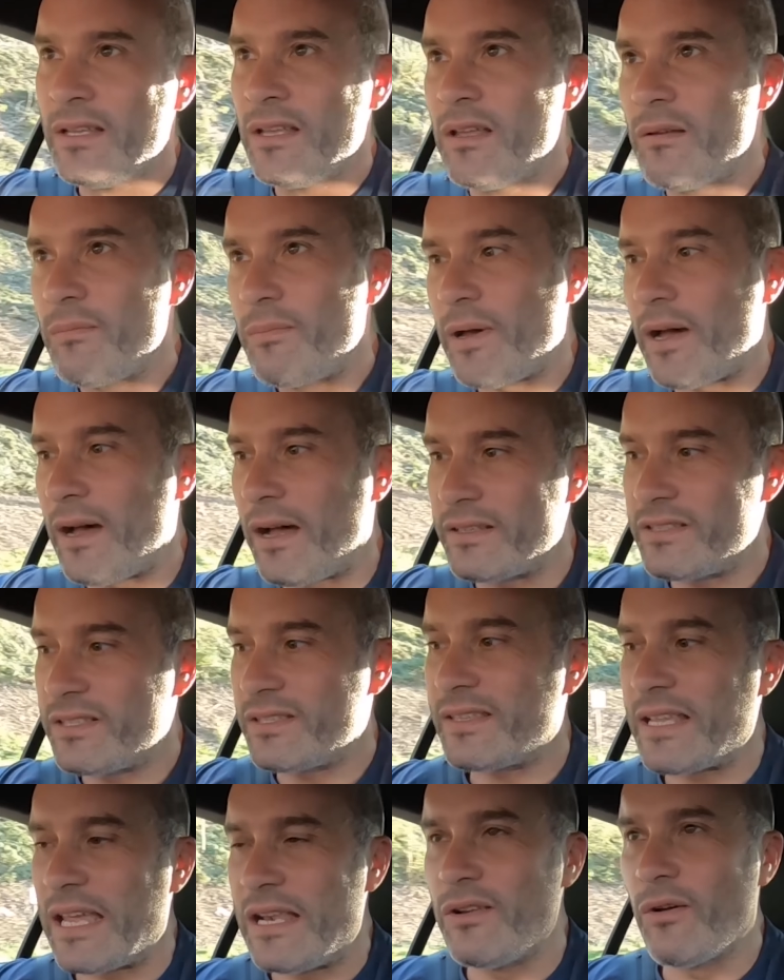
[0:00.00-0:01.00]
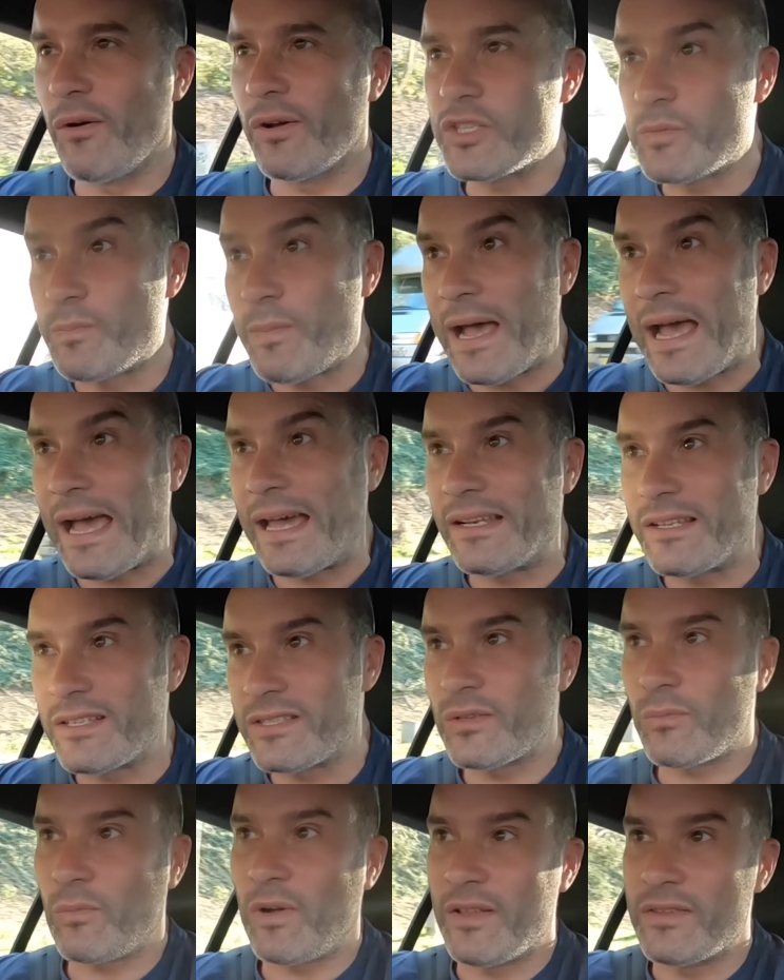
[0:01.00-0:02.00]
but they're not as bad as
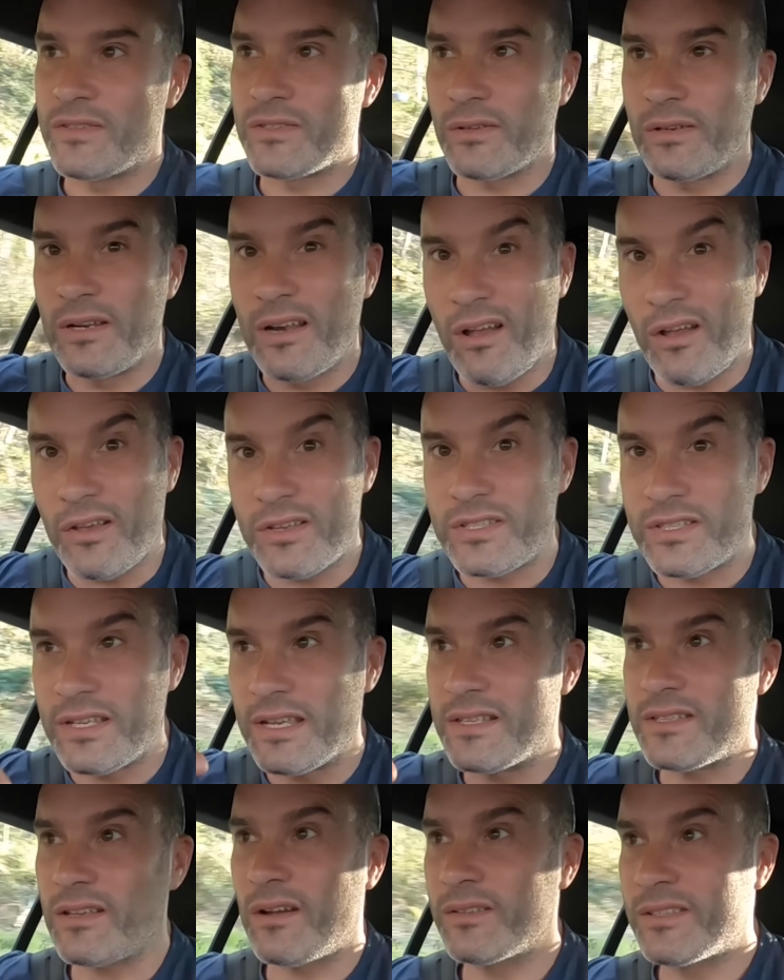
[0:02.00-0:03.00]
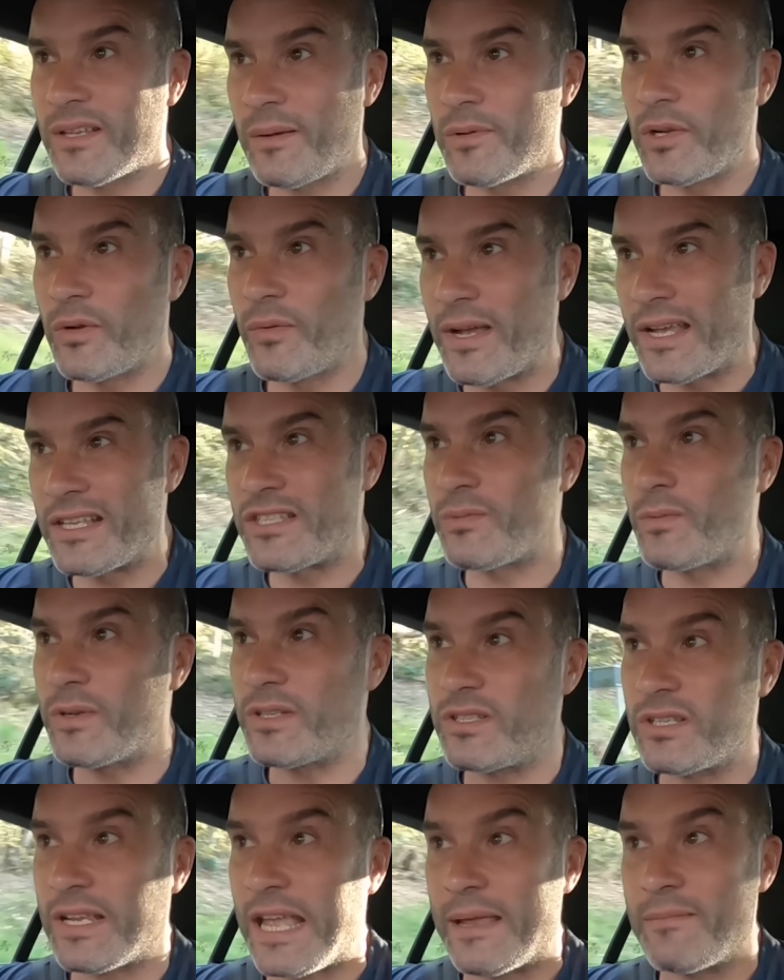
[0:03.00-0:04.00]
the ones on last year's RWS,
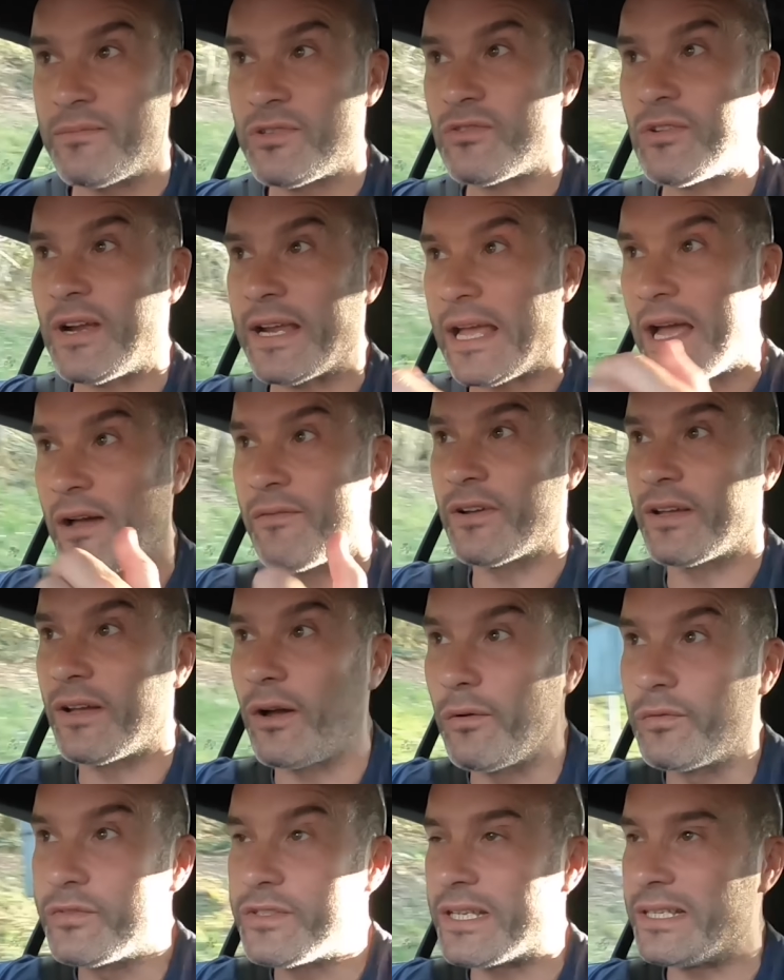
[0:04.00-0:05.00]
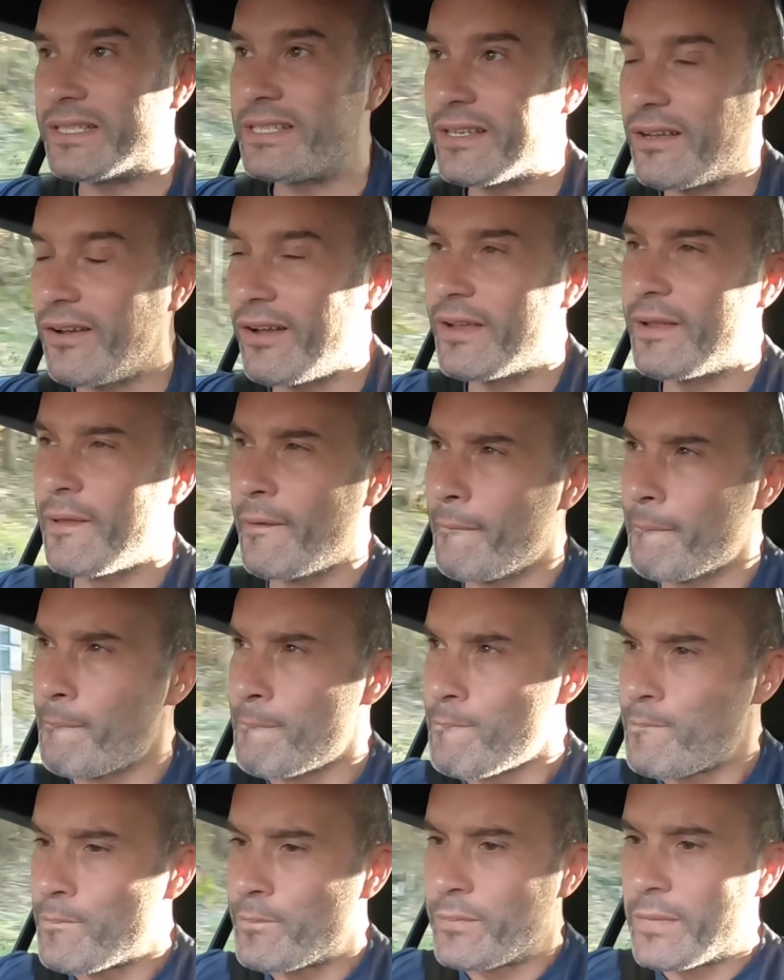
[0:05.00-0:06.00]
which came straight out of a Golf GTI.
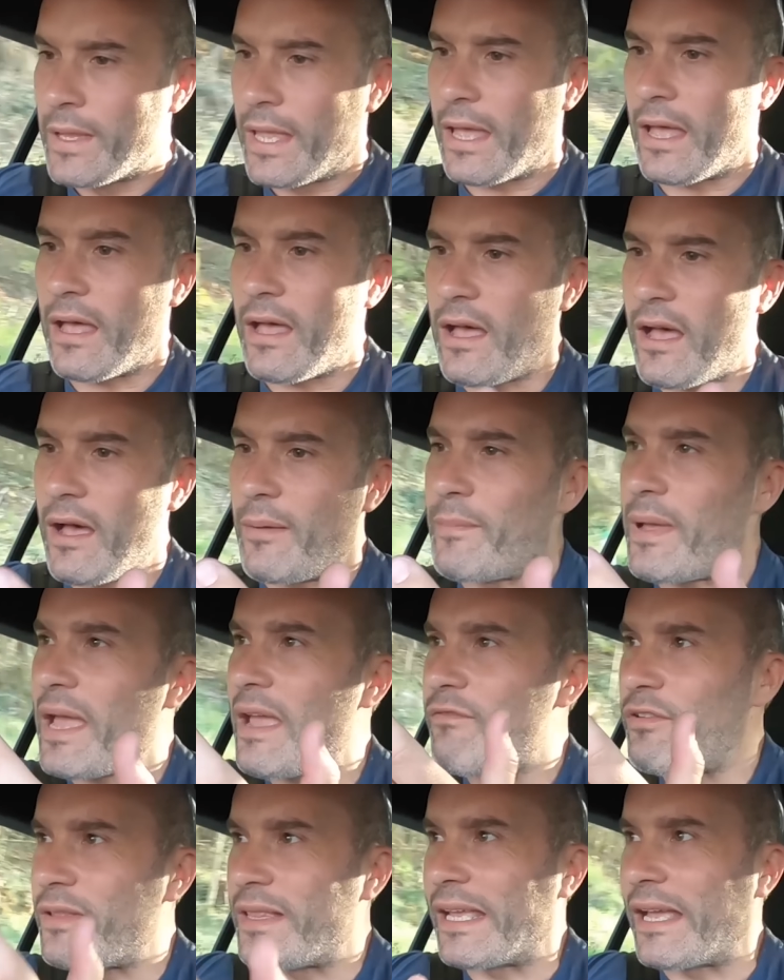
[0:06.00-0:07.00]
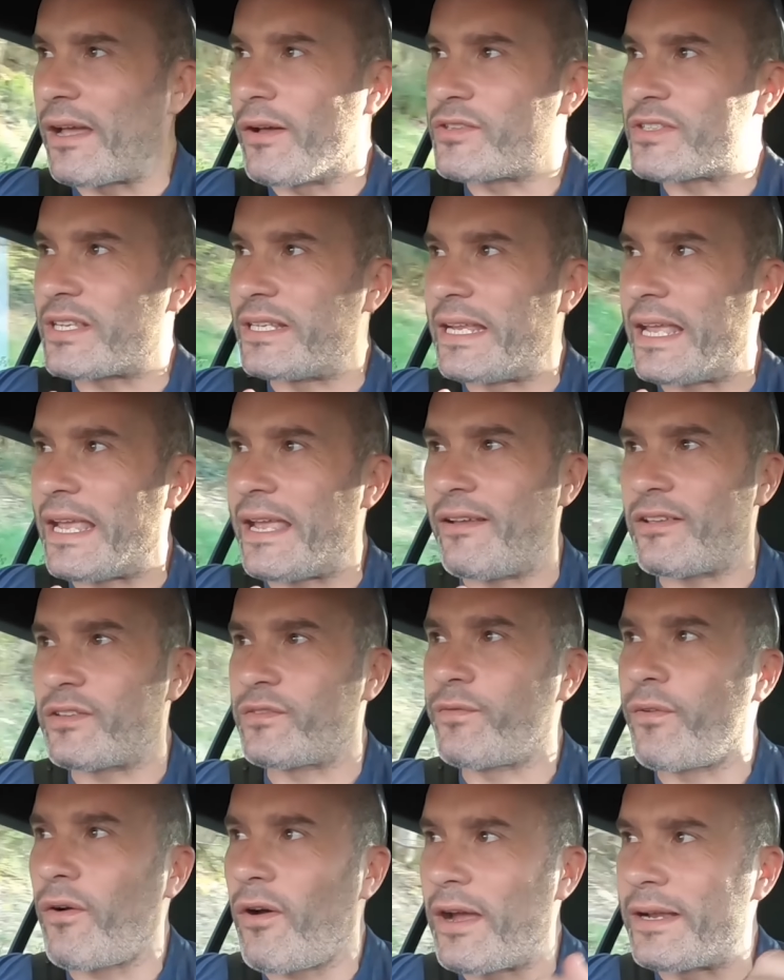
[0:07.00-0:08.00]
Everything else in here is
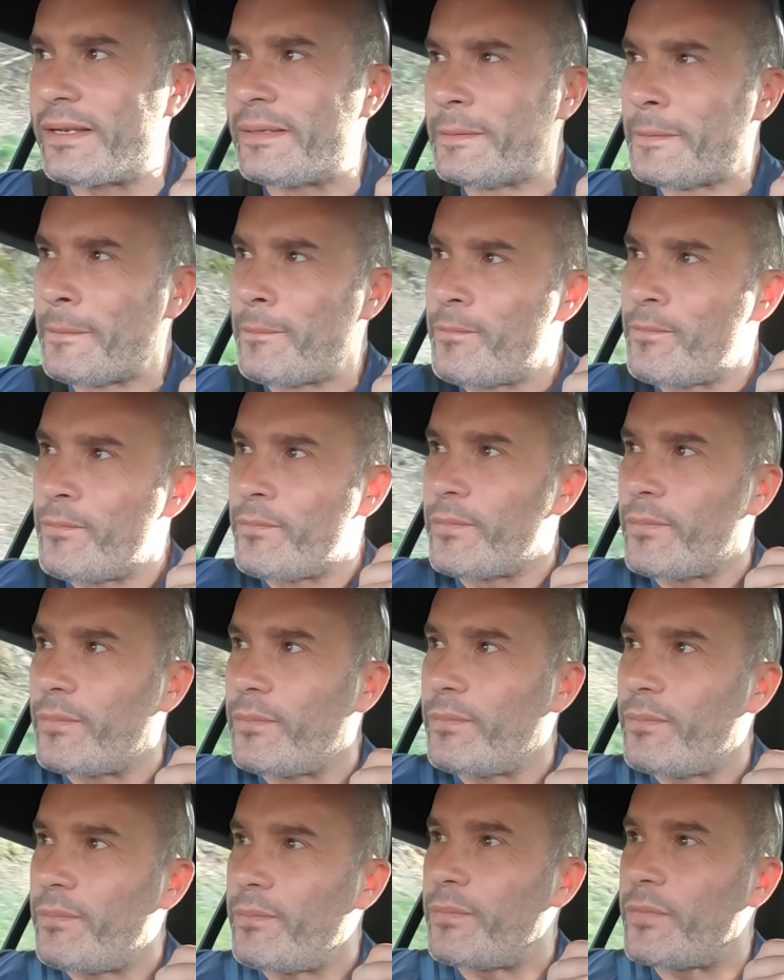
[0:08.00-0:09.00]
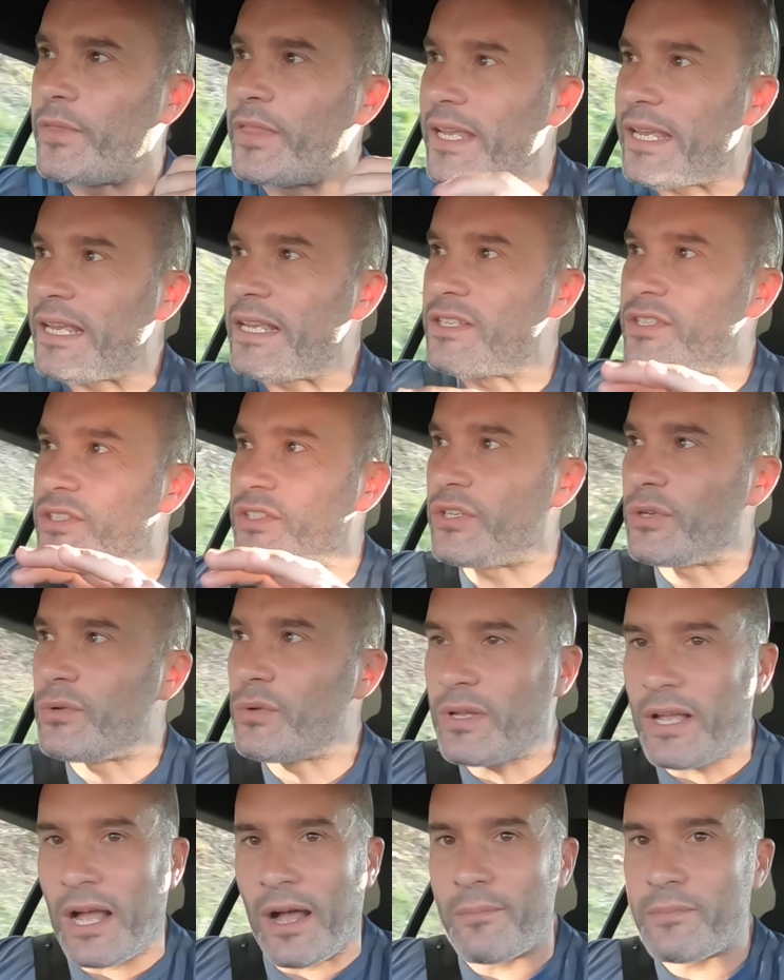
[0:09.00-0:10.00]
fine. These do
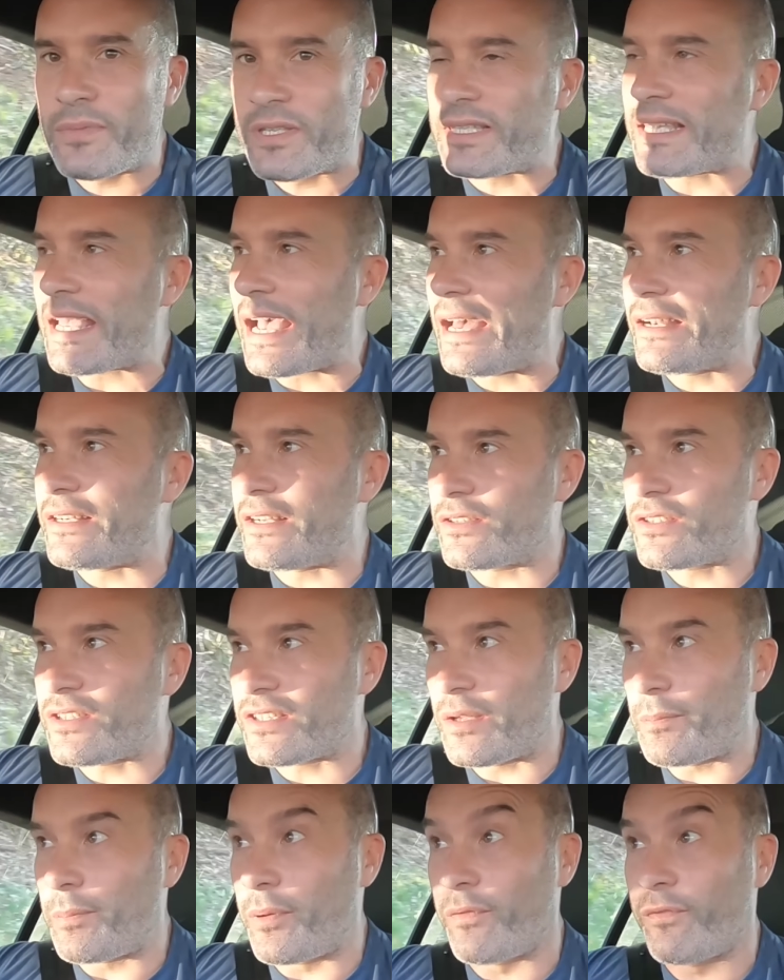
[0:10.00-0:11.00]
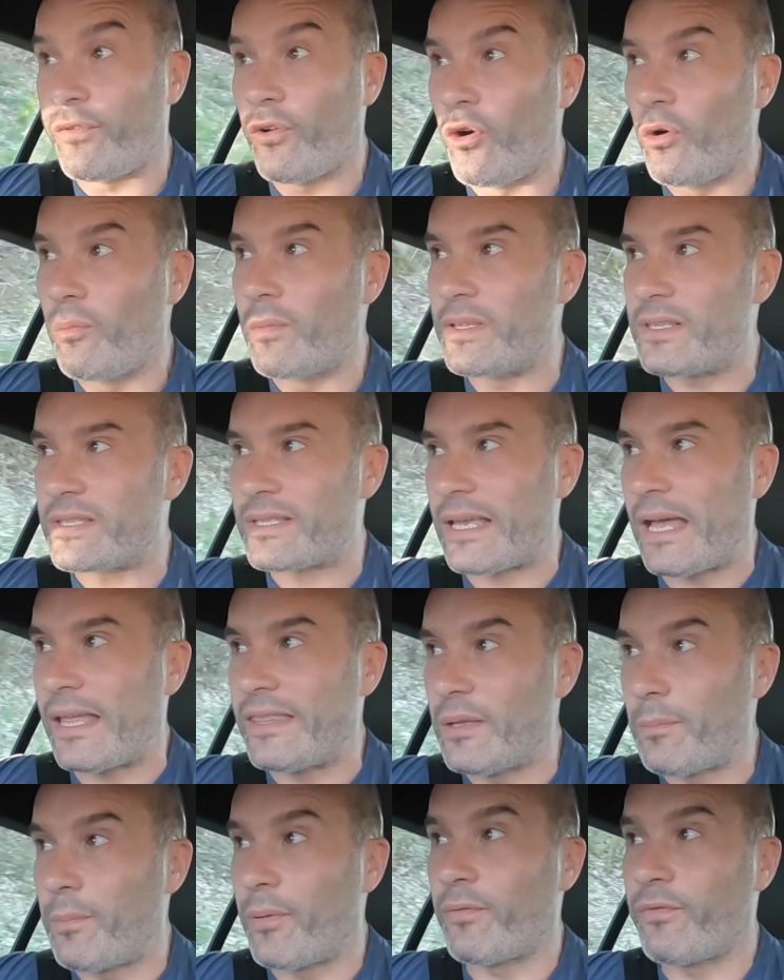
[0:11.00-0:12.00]
come standard, so the Performance and
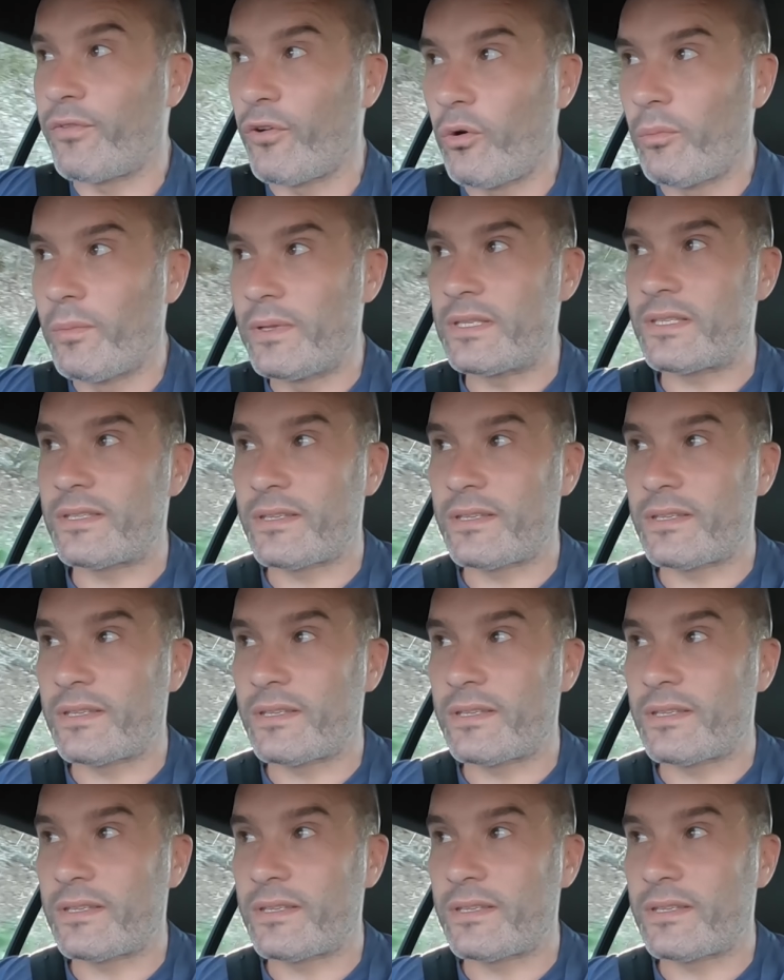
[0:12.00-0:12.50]
the Performance